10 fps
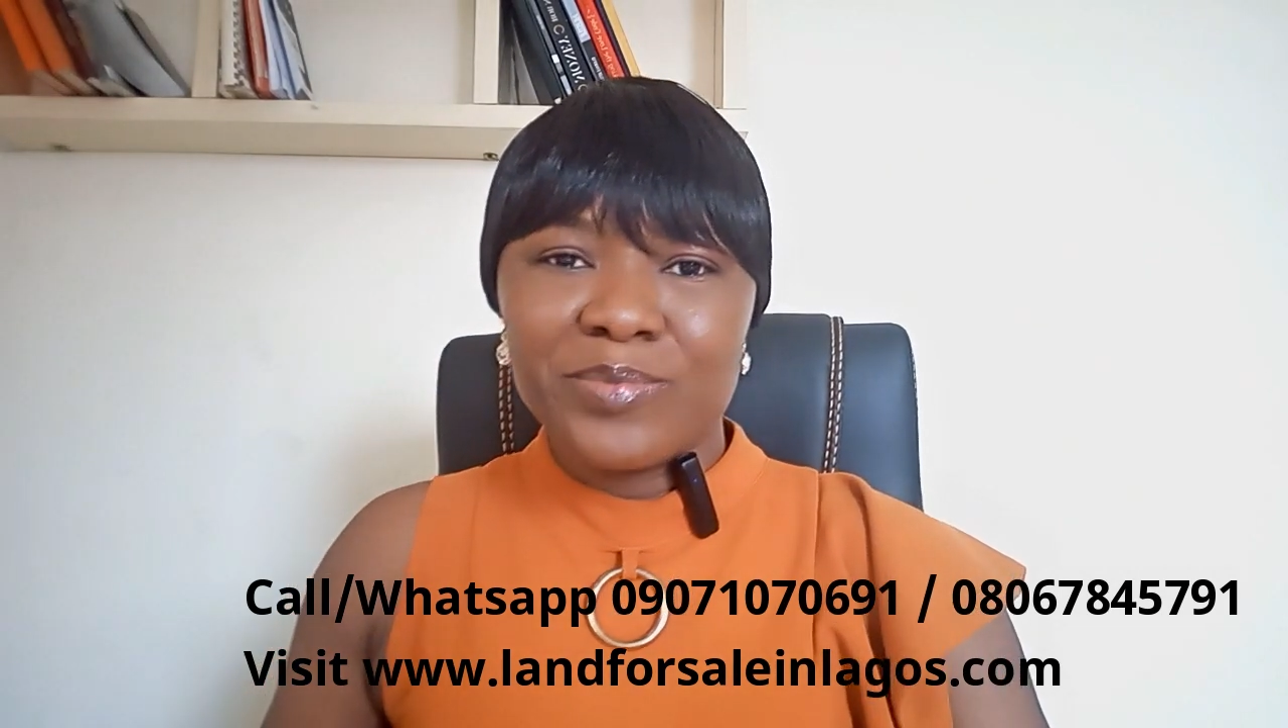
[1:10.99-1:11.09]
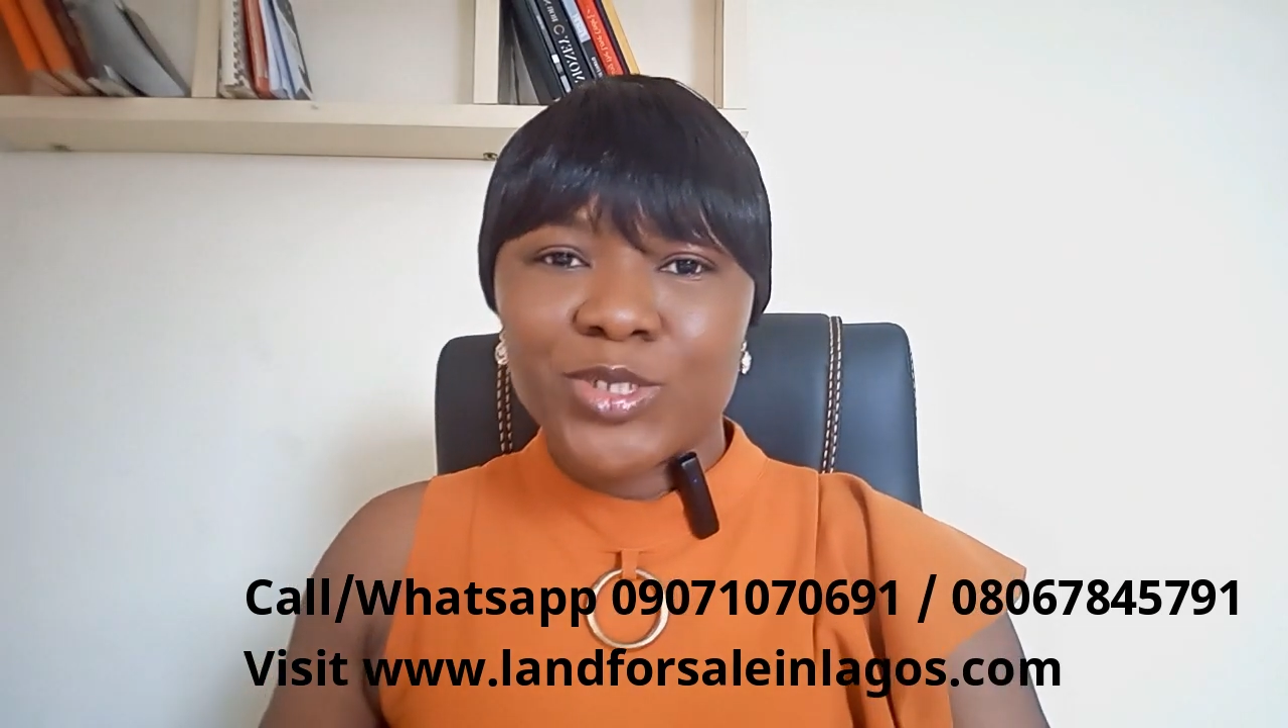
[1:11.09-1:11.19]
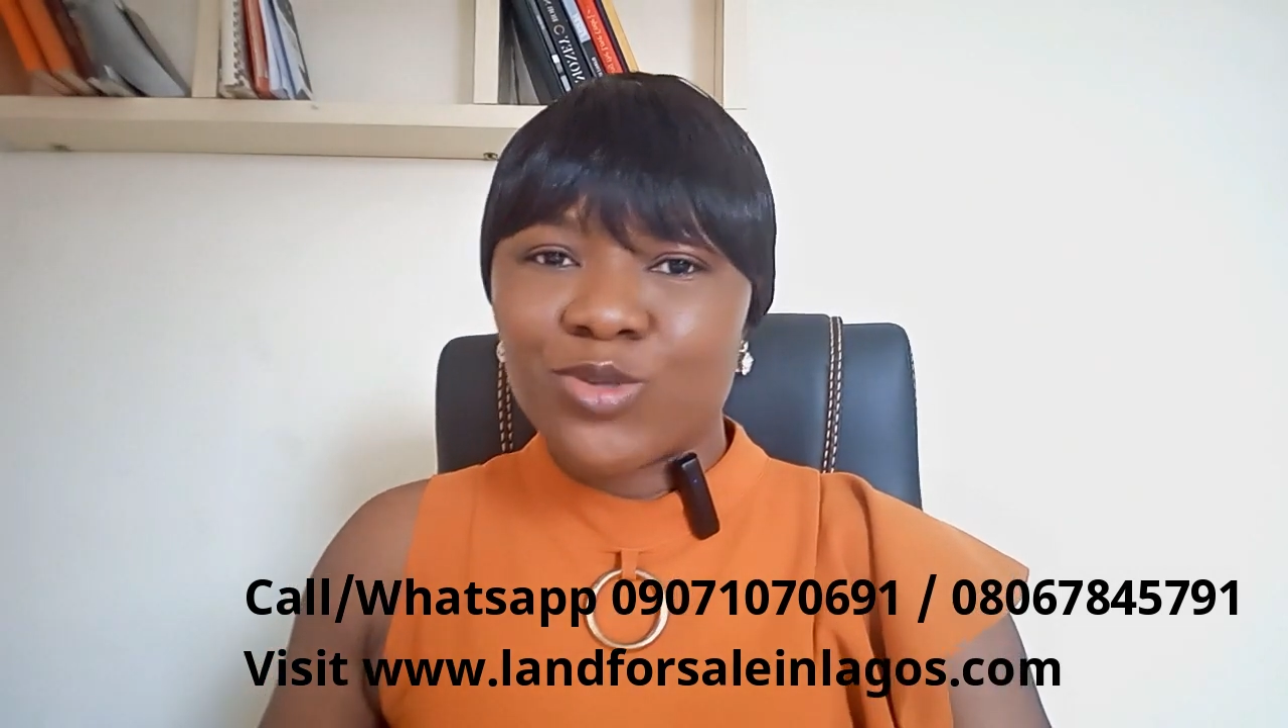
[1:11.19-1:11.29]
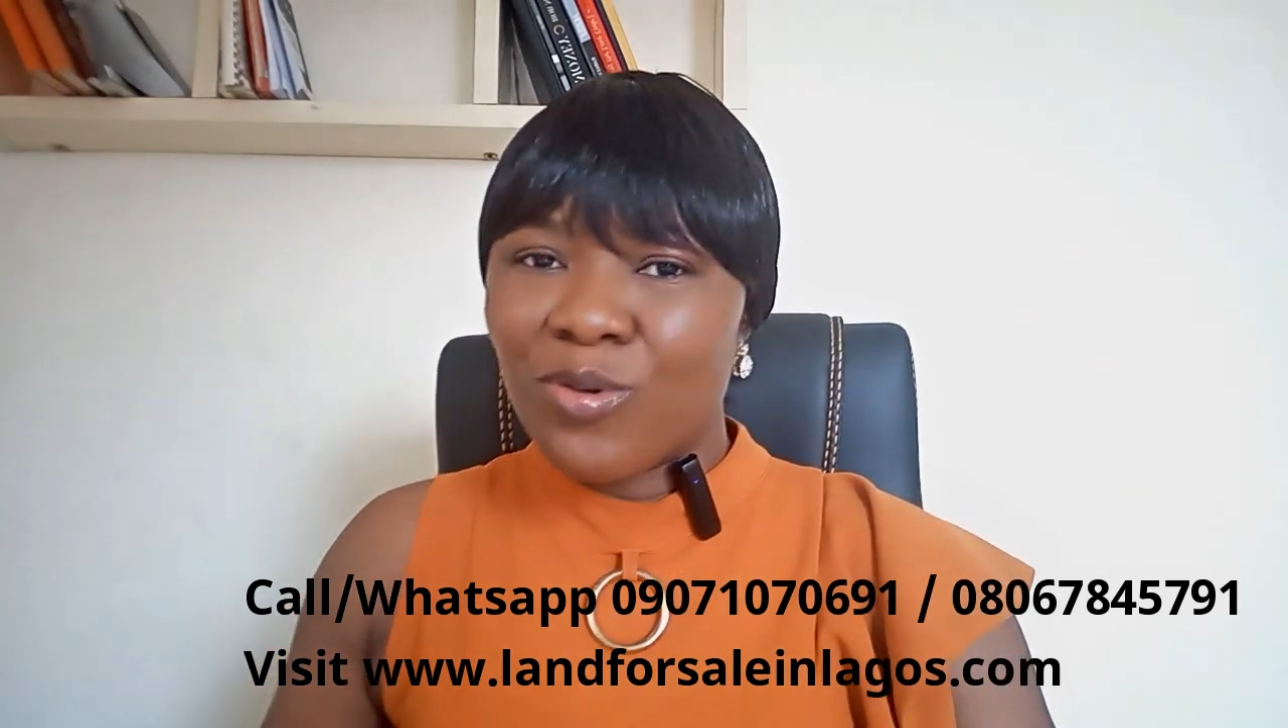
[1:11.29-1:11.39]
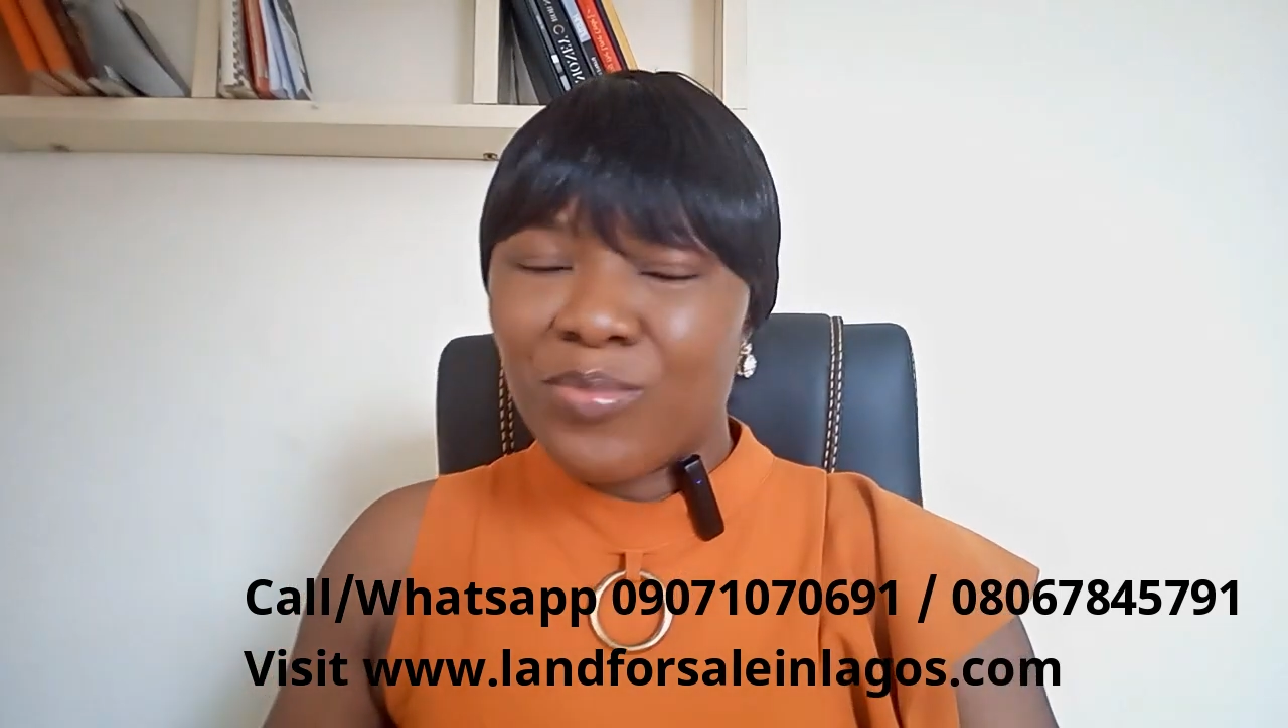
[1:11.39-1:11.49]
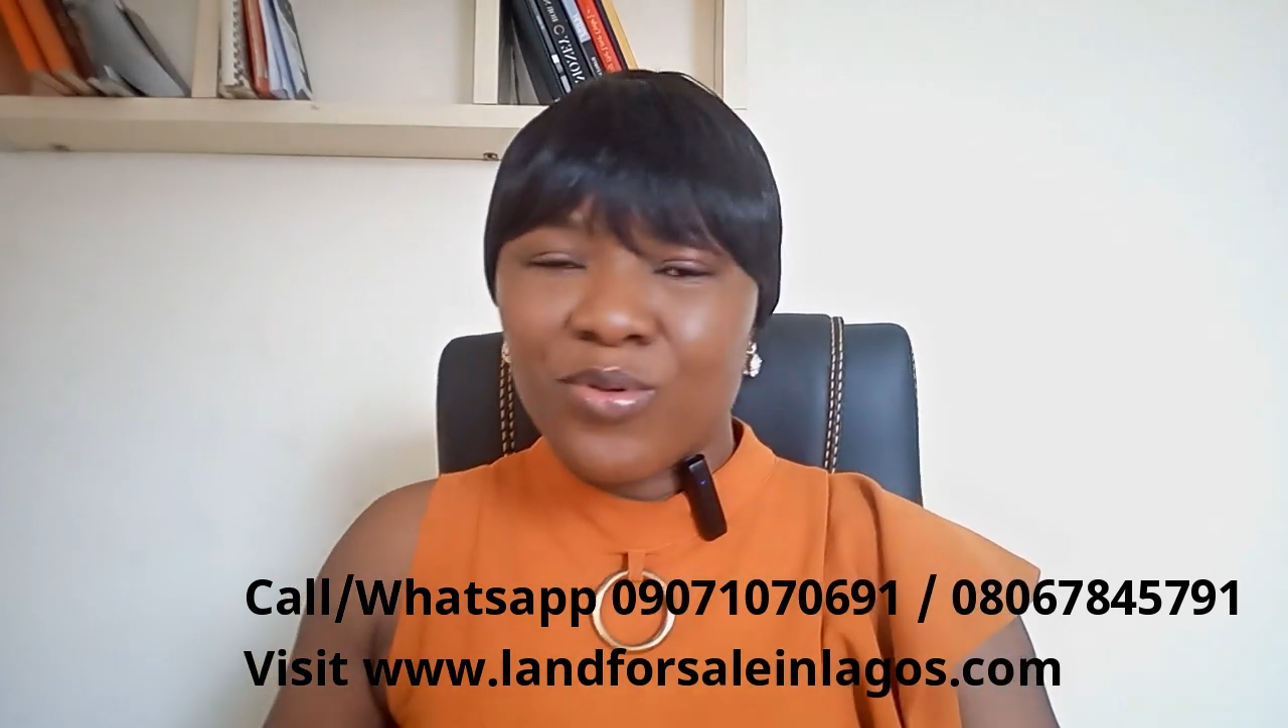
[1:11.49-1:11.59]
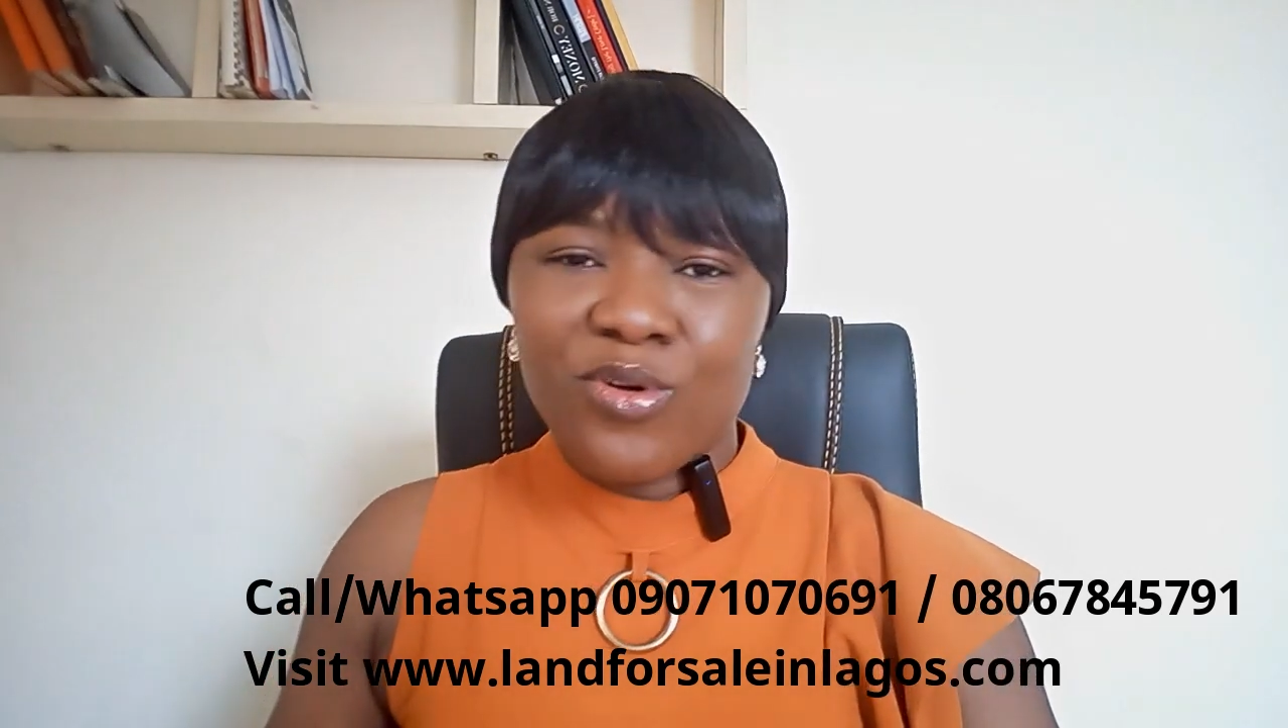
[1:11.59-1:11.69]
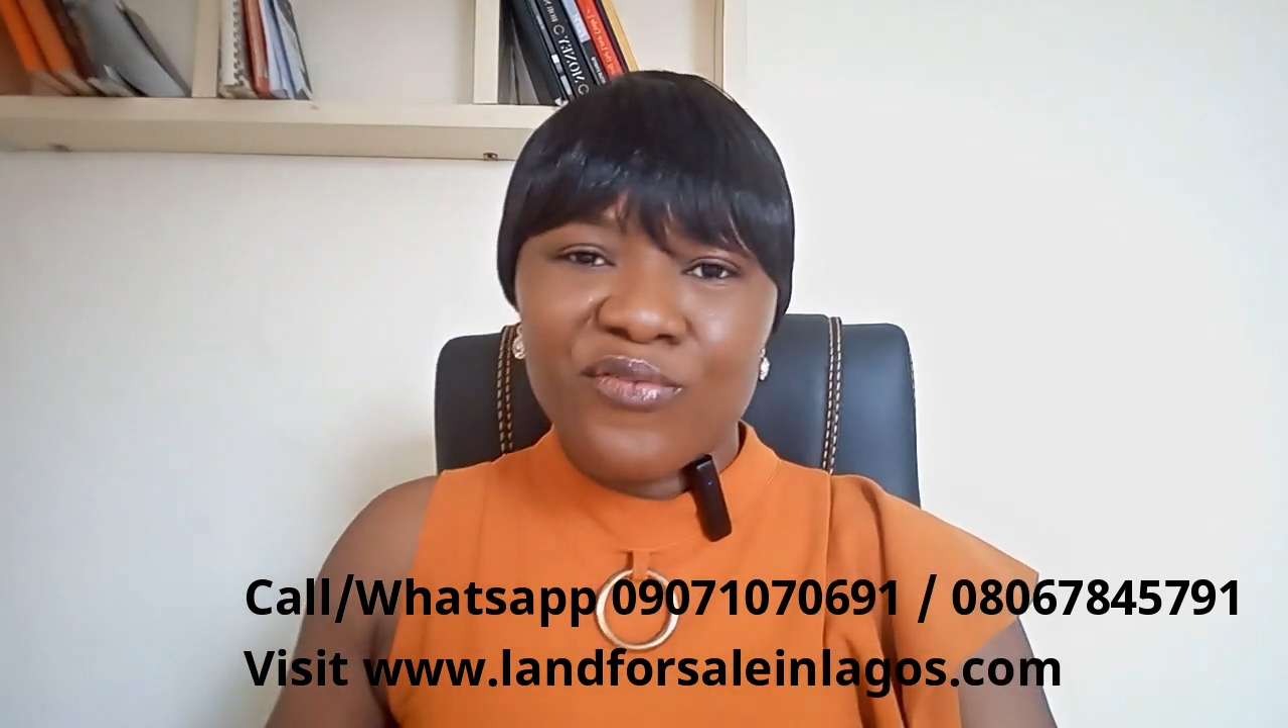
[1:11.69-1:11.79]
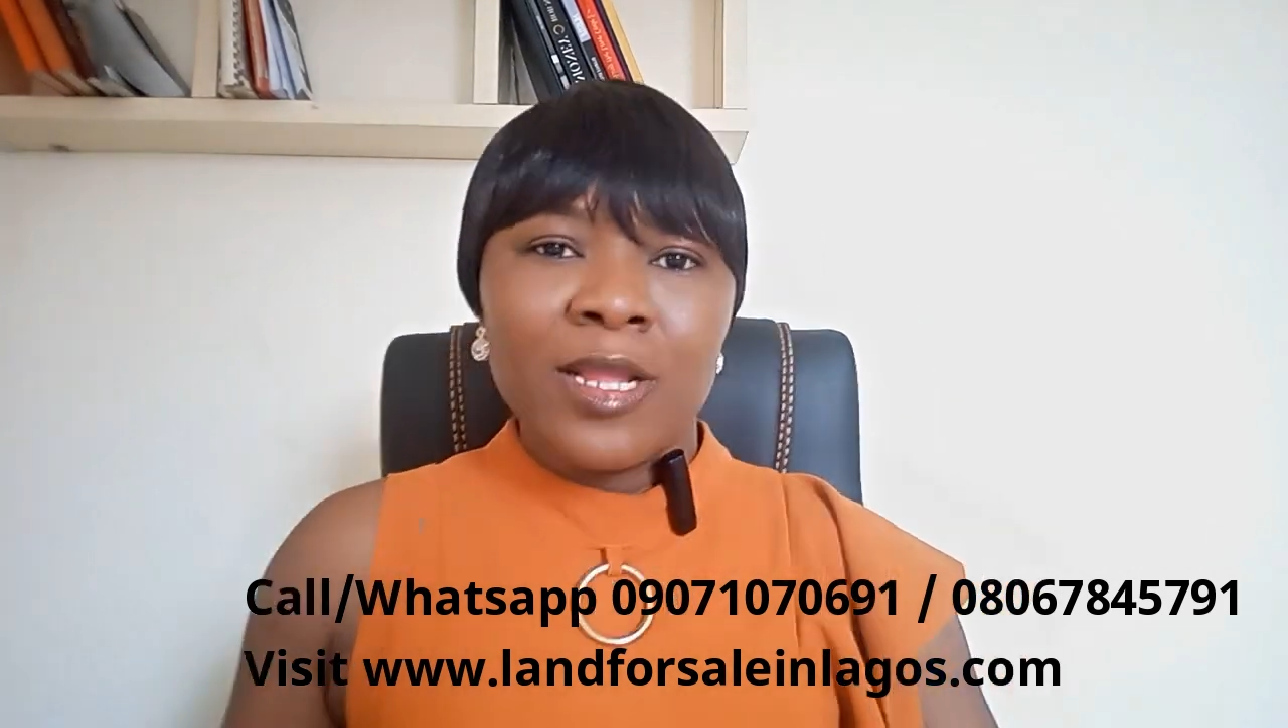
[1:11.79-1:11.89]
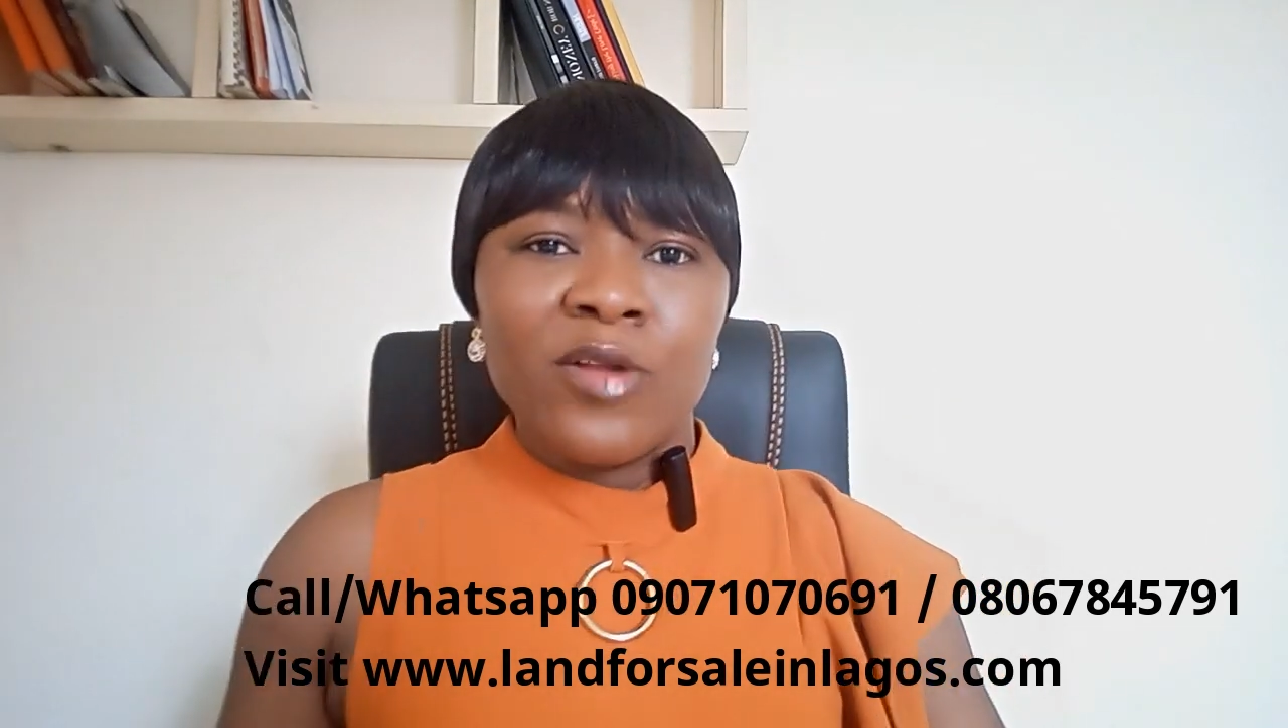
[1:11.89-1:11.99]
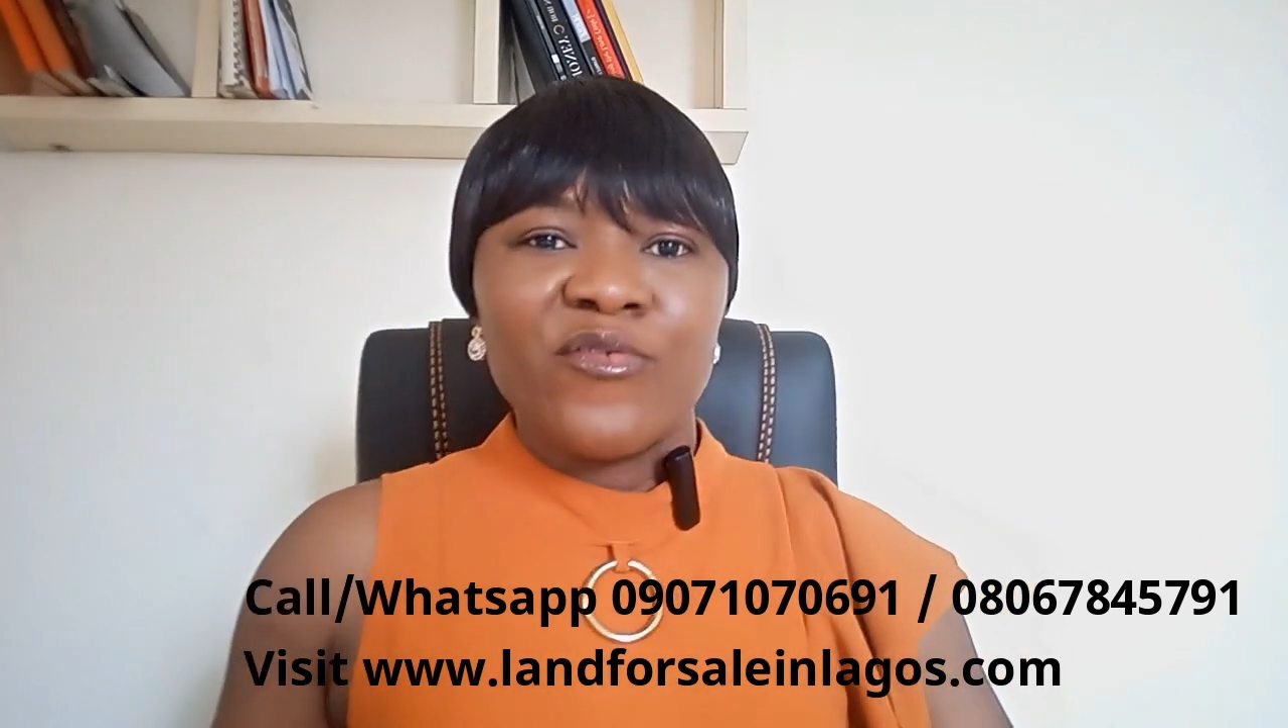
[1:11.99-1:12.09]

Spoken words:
trouble of